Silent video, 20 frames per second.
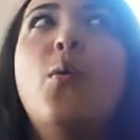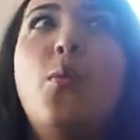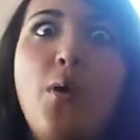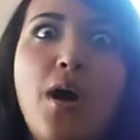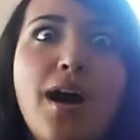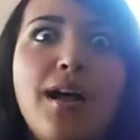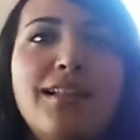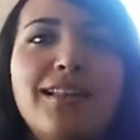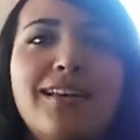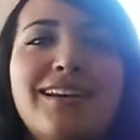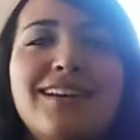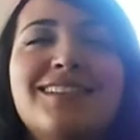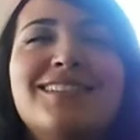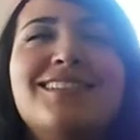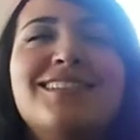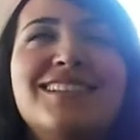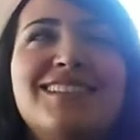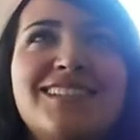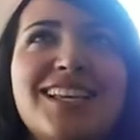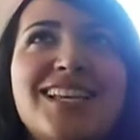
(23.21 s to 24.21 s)
wallets,
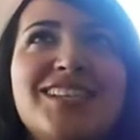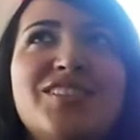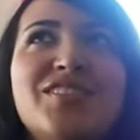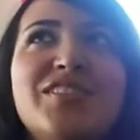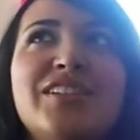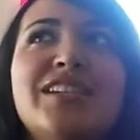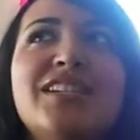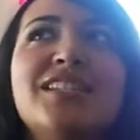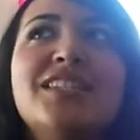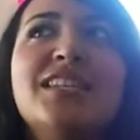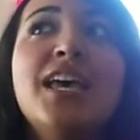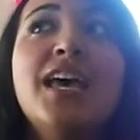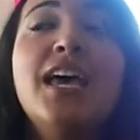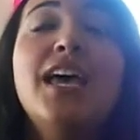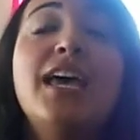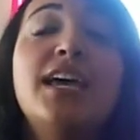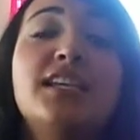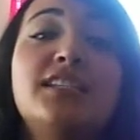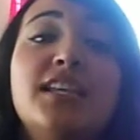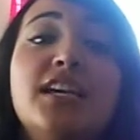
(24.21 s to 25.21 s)
accessories,
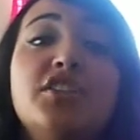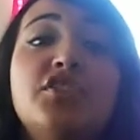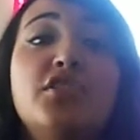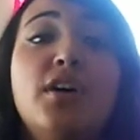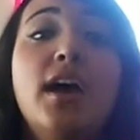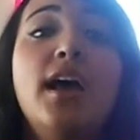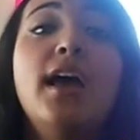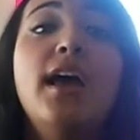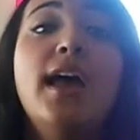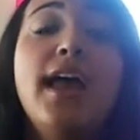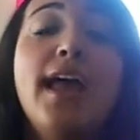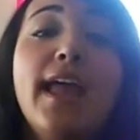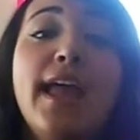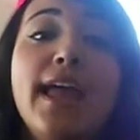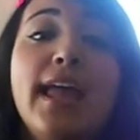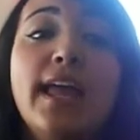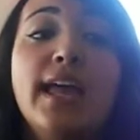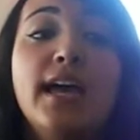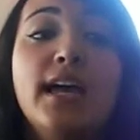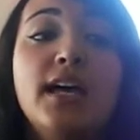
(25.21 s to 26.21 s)
et cetera.
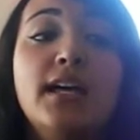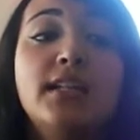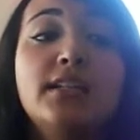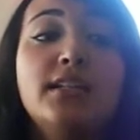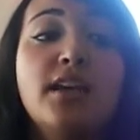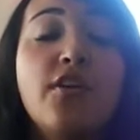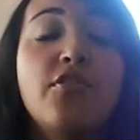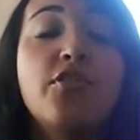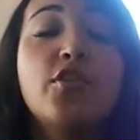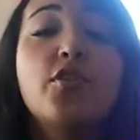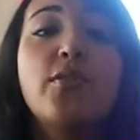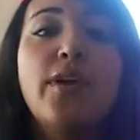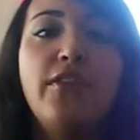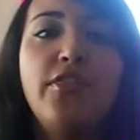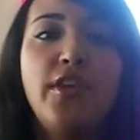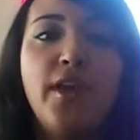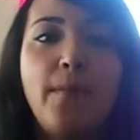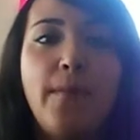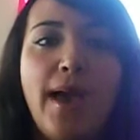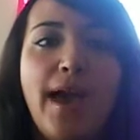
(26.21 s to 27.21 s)
And the great
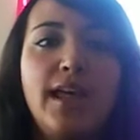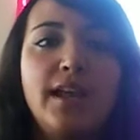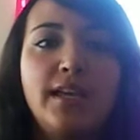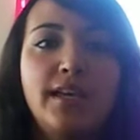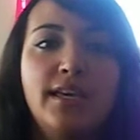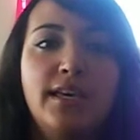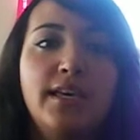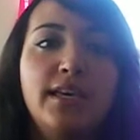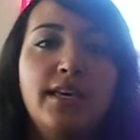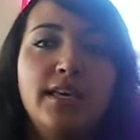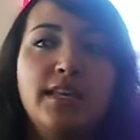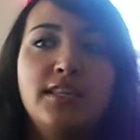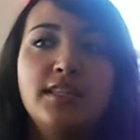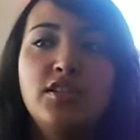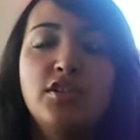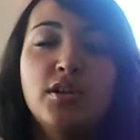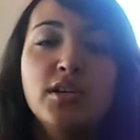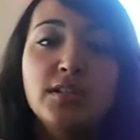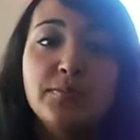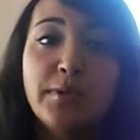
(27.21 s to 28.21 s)
thing about it is
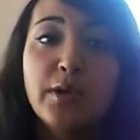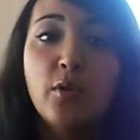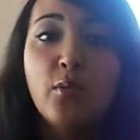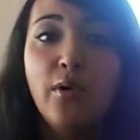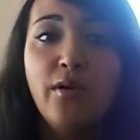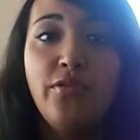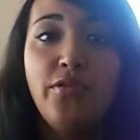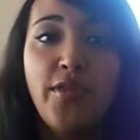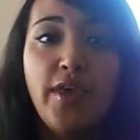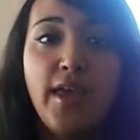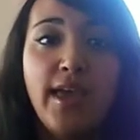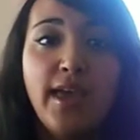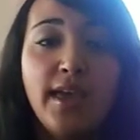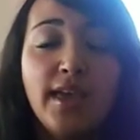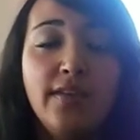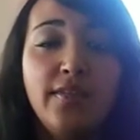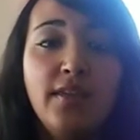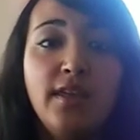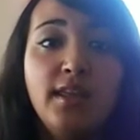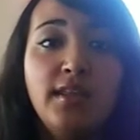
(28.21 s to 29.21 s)
you get to pick one thing
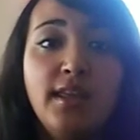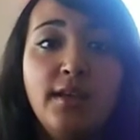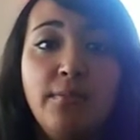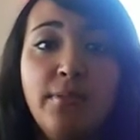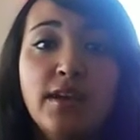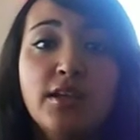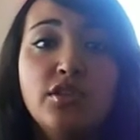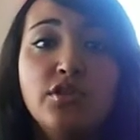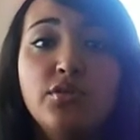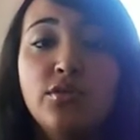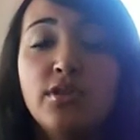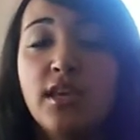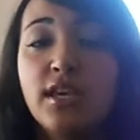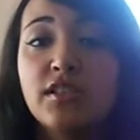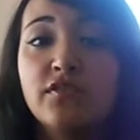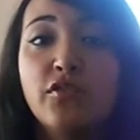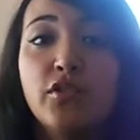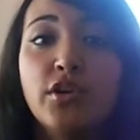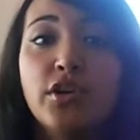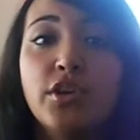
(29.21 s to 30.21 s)
and then they pick two
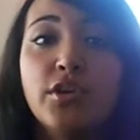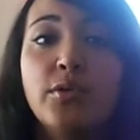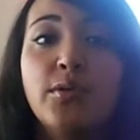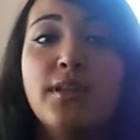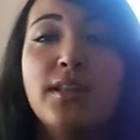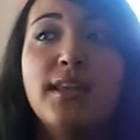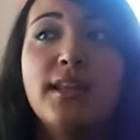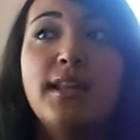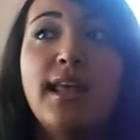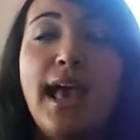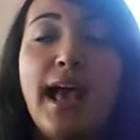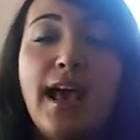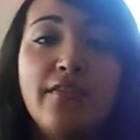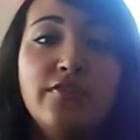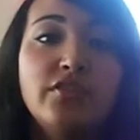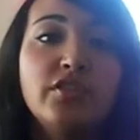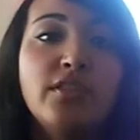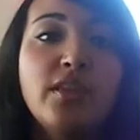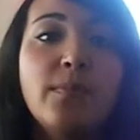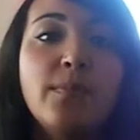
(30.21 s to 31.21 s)
things for you. And then
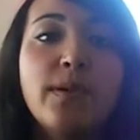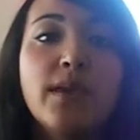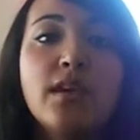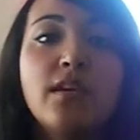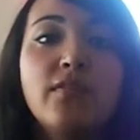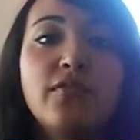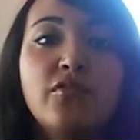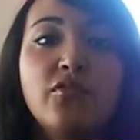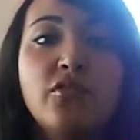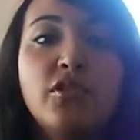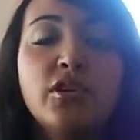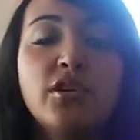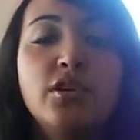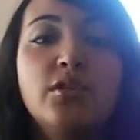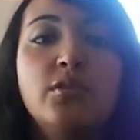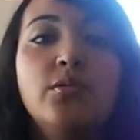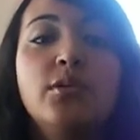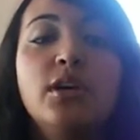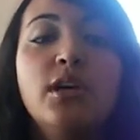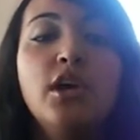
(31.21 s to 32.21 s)
after they pick it for
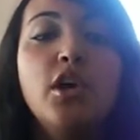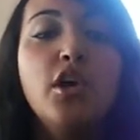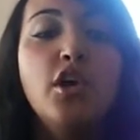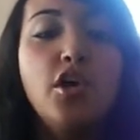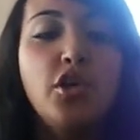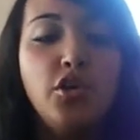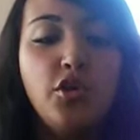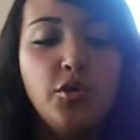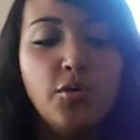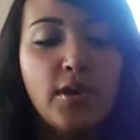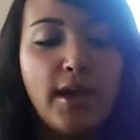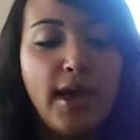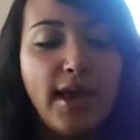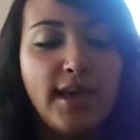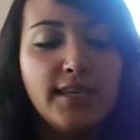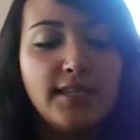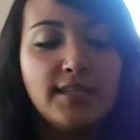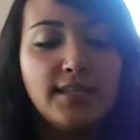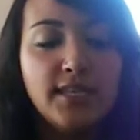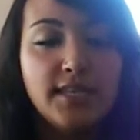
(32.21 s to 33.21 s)
you, you
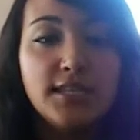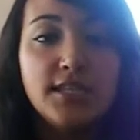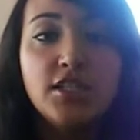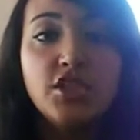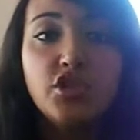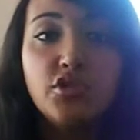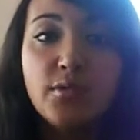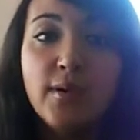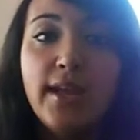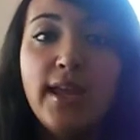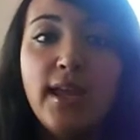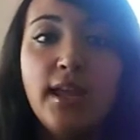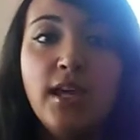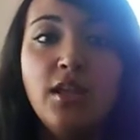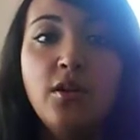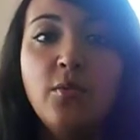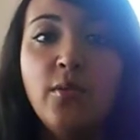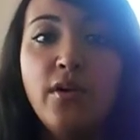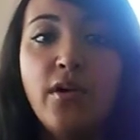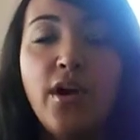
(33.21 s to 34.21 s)
guys get to
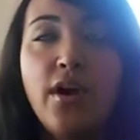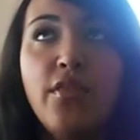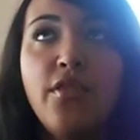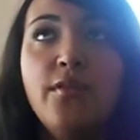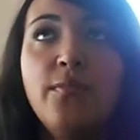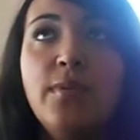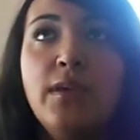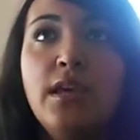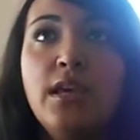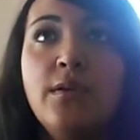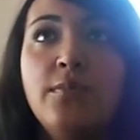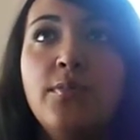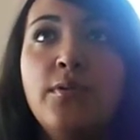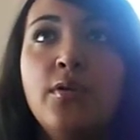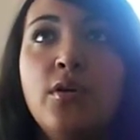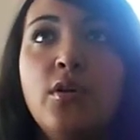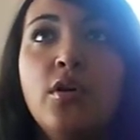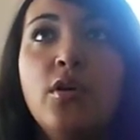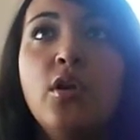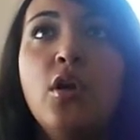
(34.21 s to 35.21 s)
trade with other
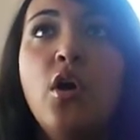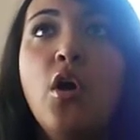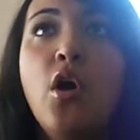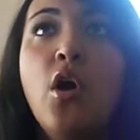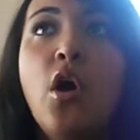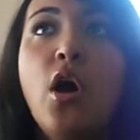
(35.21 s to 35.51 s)
people